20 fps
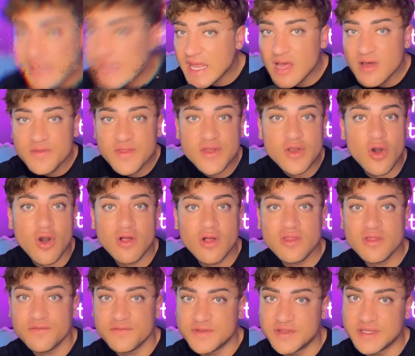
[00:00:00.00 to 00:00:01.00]
And now that
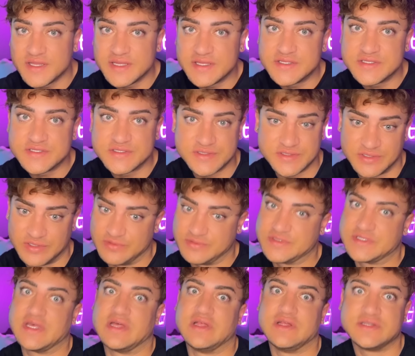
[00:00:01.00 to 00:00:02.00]
all of Diddy's, you know,
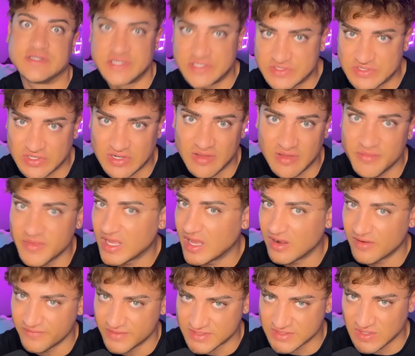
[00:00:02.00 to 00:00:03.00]
skeletons are coming
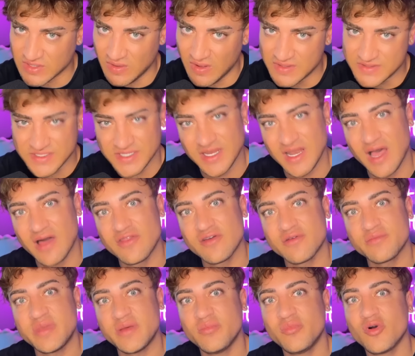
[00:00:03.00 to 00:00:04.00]
out of his closet,
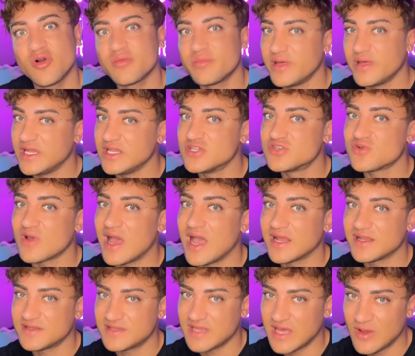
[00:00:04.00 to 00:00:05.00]
other people are being
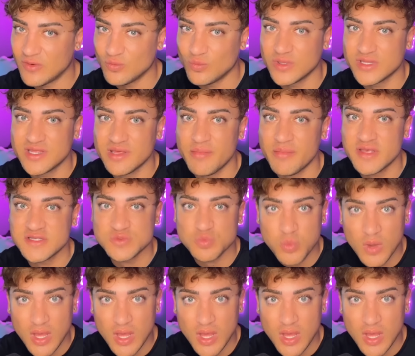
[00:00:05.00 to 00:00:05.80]
dragged down with him as